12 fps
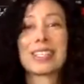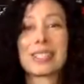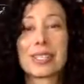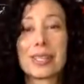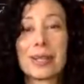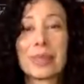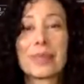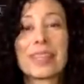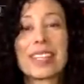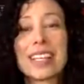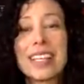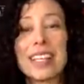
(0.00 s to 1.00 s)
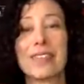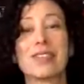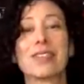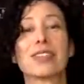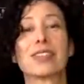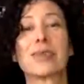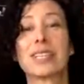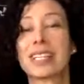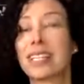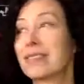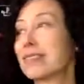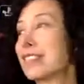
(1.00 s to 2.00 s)
So, if you're doing
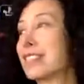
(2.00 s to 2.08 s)
it, for